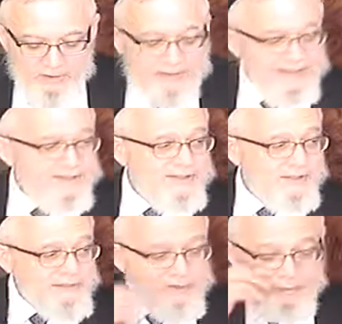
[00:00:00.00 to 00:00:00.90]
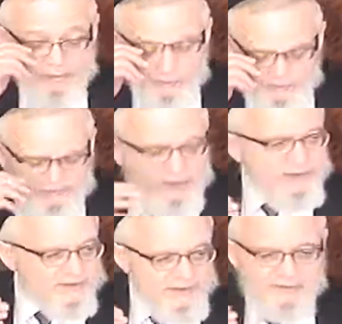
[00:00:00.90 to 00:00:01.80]
take something with various
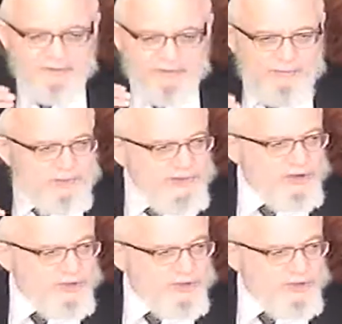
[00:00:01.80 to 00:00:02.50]
levels of preparation